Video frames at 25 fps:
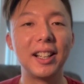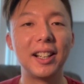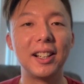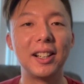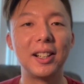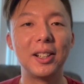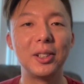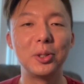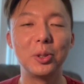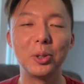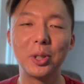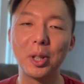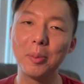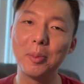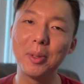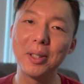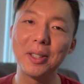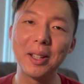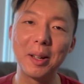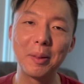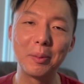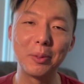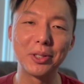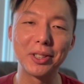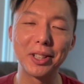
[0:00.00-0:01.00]
Do give me
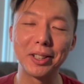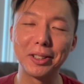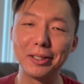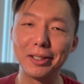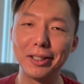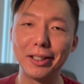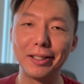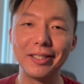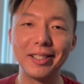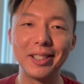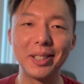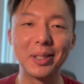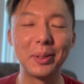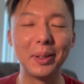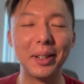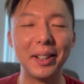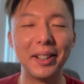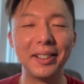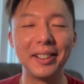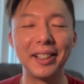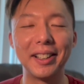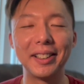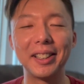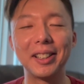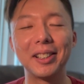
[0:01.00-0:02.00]
time to settle down as
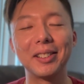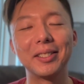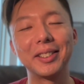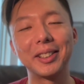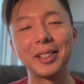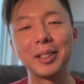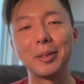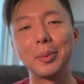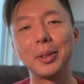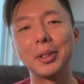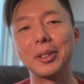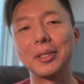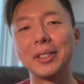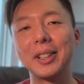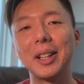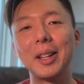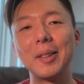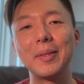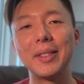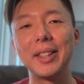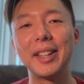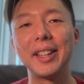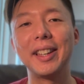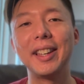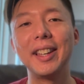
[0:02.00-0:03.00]
well. I think I'll take a bit of
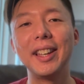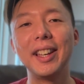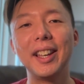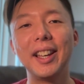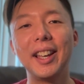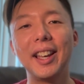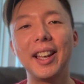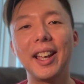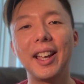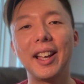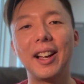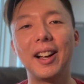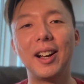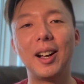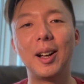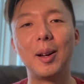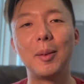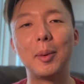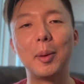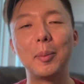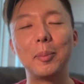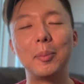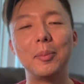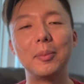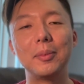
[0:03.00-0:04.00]
time there.
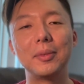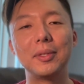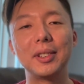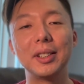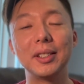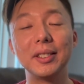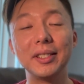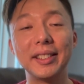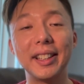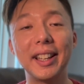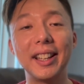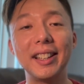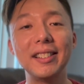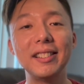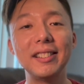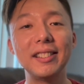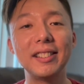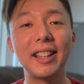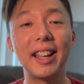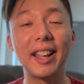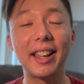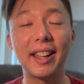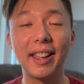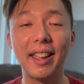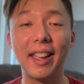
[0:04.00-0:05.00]
But till then,
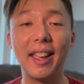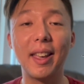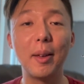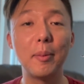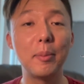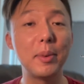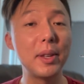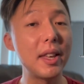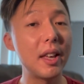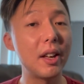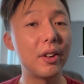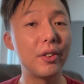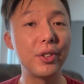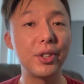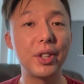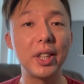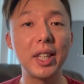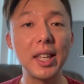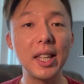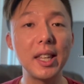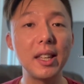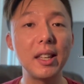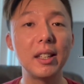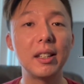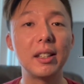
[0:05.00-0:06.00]
take care, be
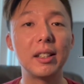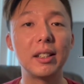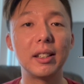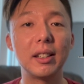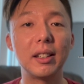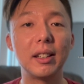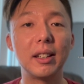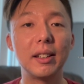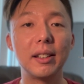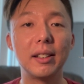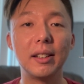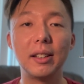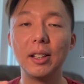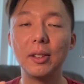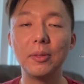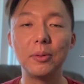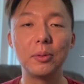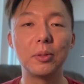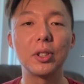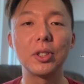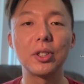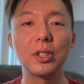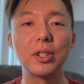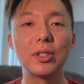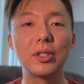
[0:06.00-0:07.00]
healthy, love
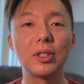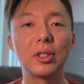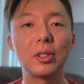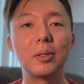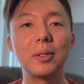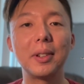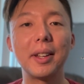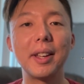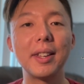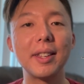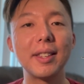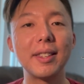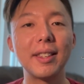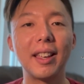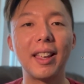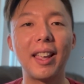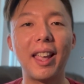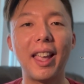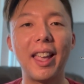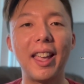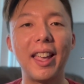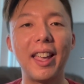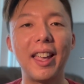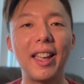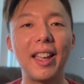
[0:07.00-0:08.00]
watches always,
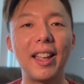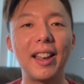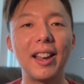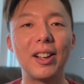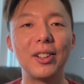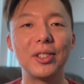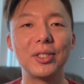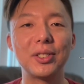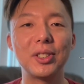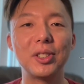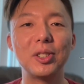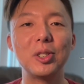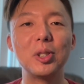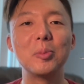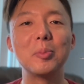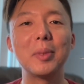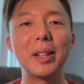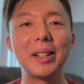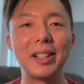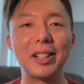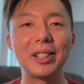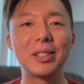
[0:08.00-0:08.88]
and I'll see you in my next